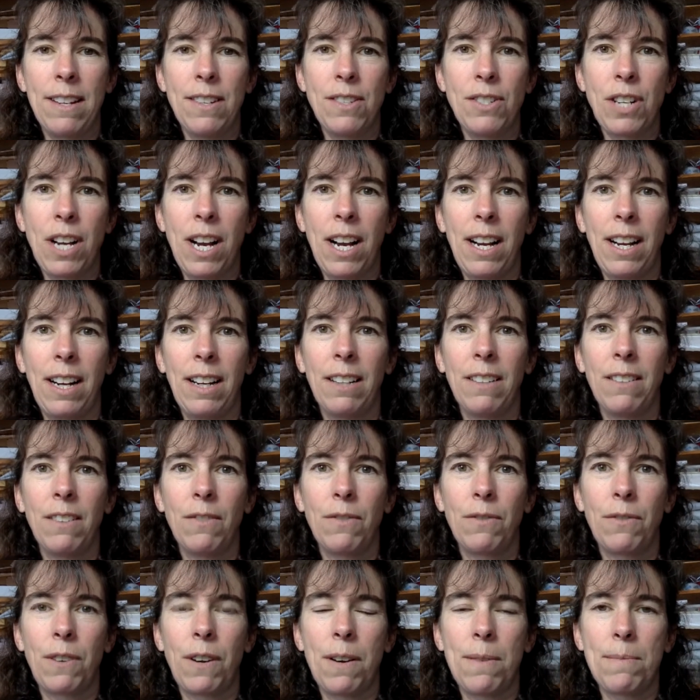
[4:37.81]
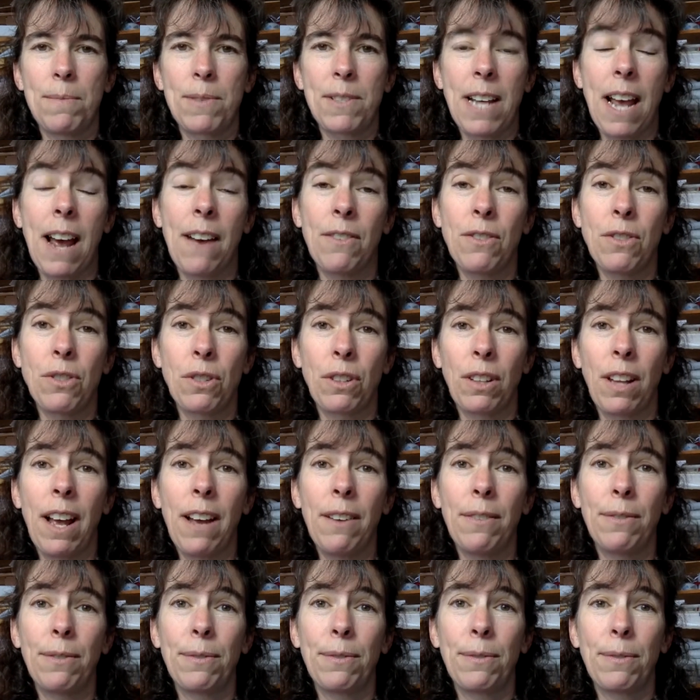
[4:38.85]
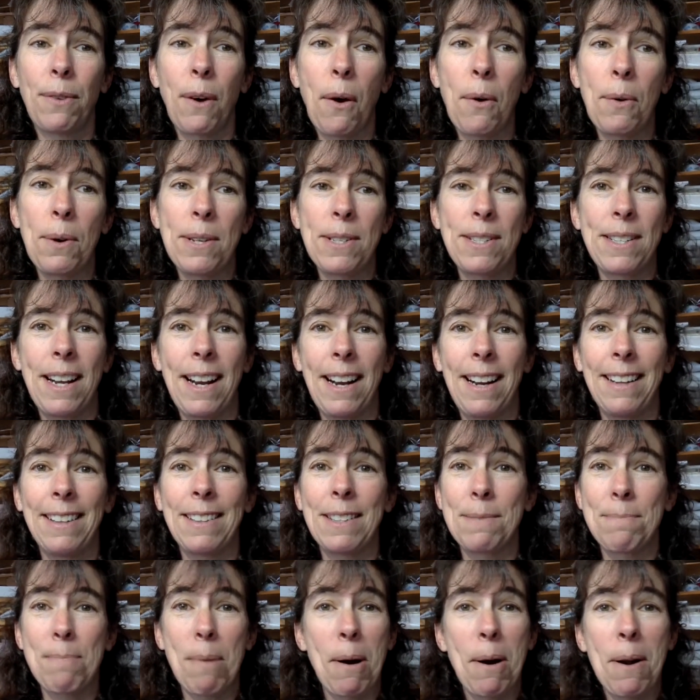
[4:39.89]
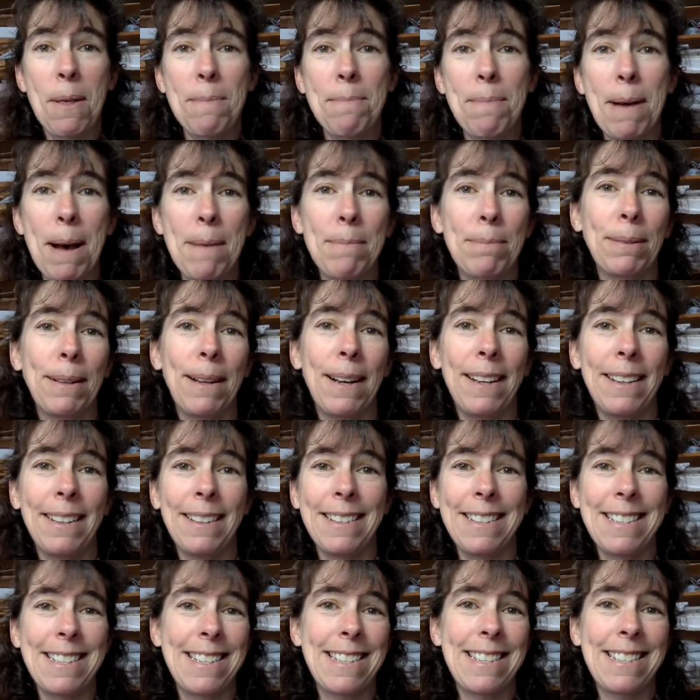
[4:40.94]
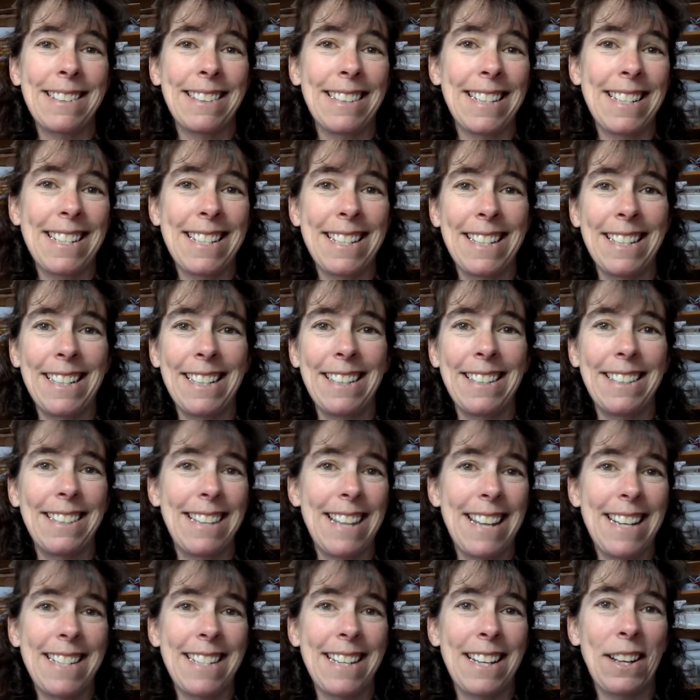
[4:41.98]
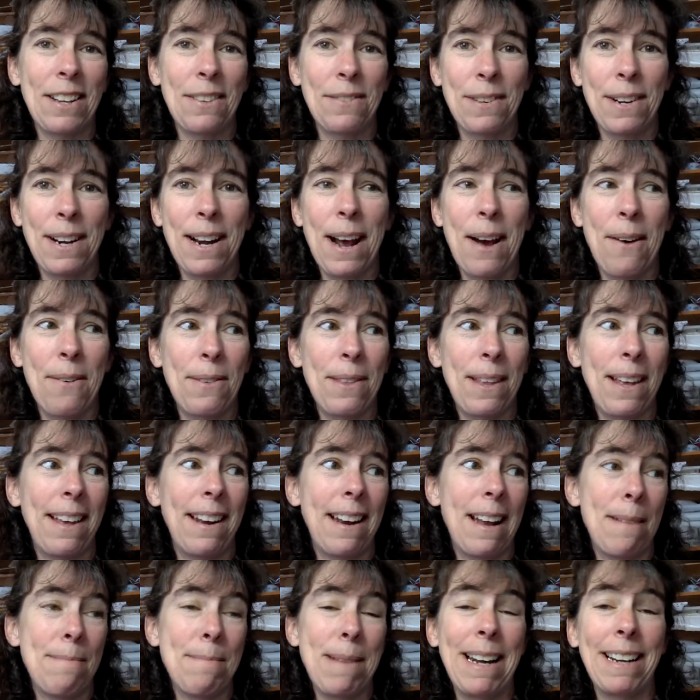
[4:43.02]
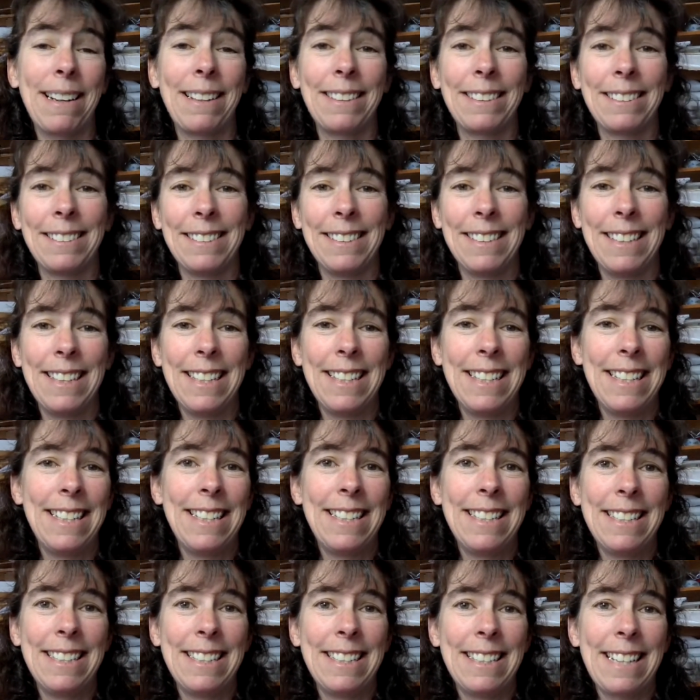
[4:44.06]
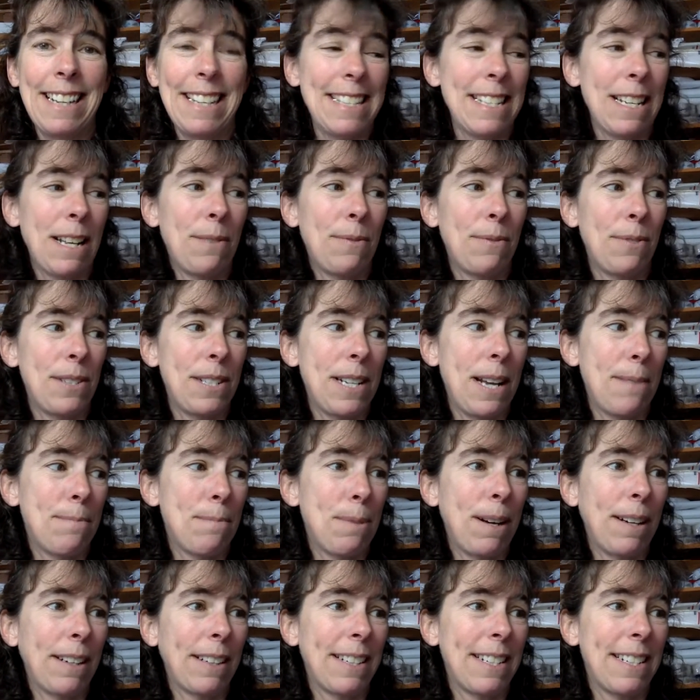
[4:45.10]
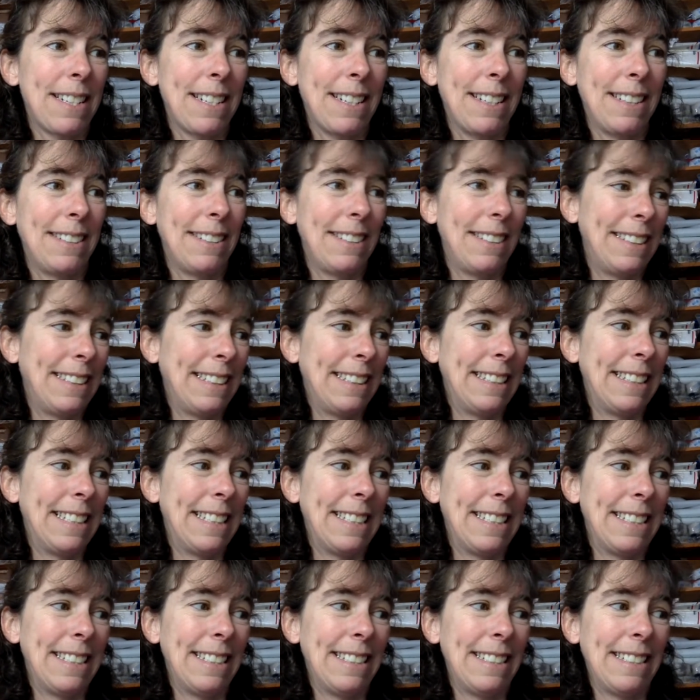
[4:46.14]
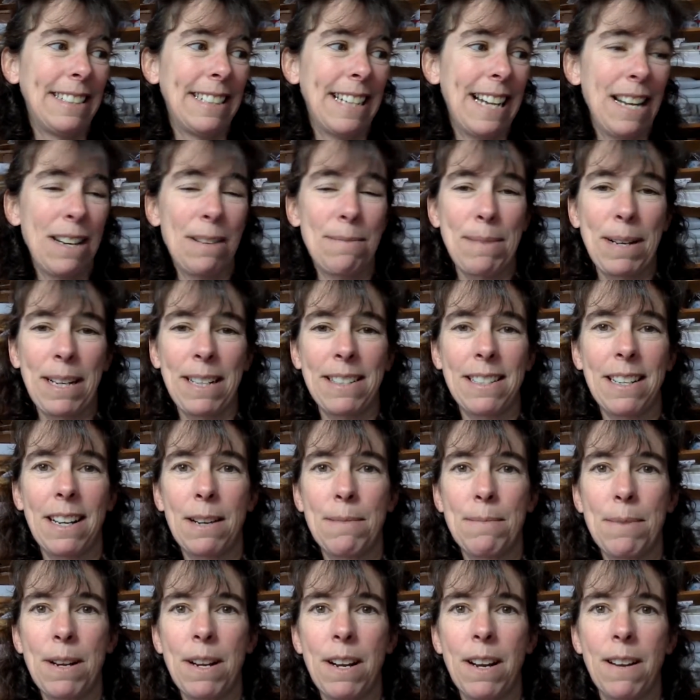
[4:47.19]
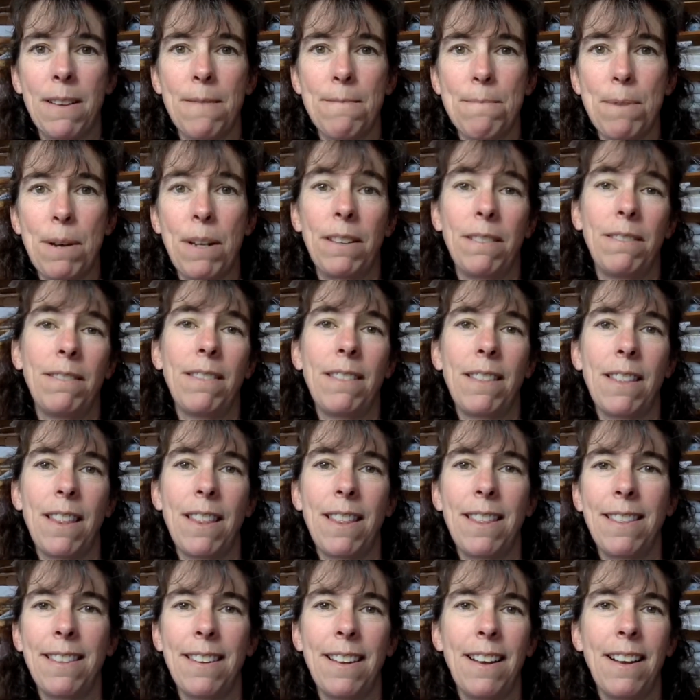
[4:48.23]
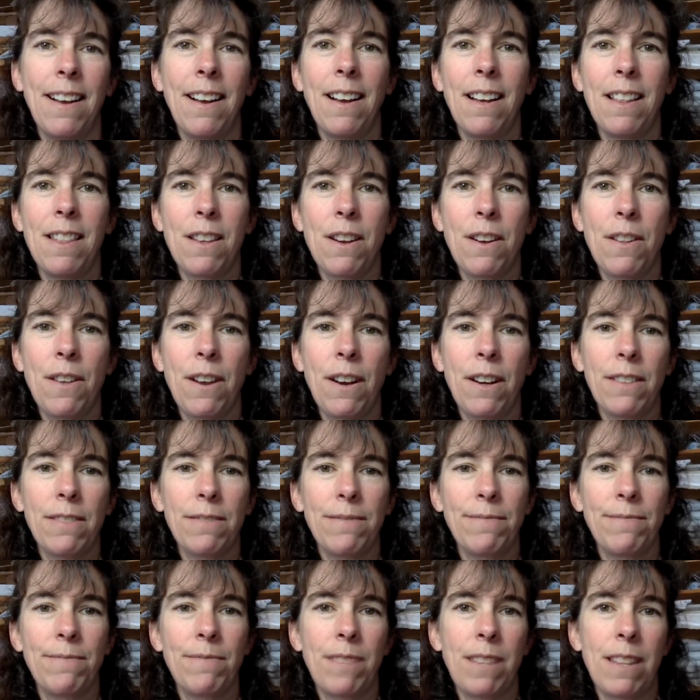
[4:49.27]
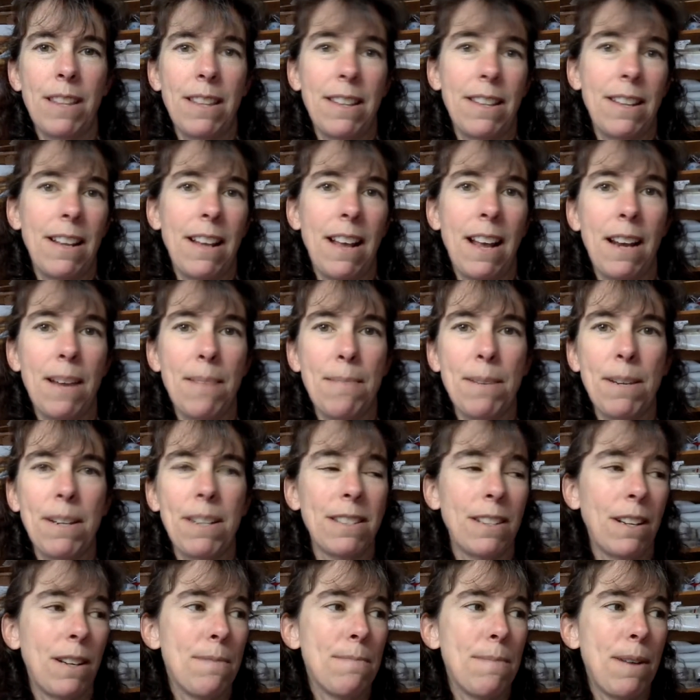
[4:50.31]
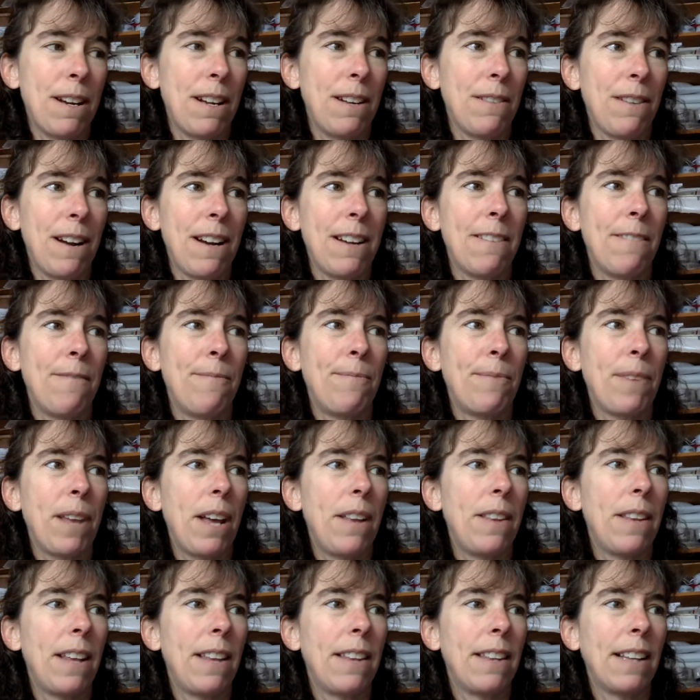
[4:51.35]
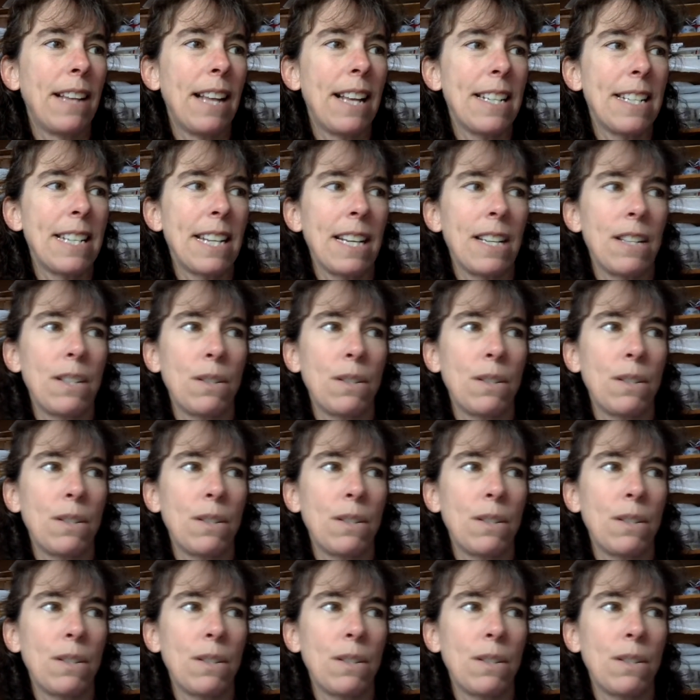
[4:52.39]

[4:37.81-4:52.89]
and Jay from Scavenger Life always say. It's part of the pipeline. It's listed. They sell every now and then. I sell them for $10, and I don't make a ton of money on them, but they're there. Any money's good money, right? And then the last thing I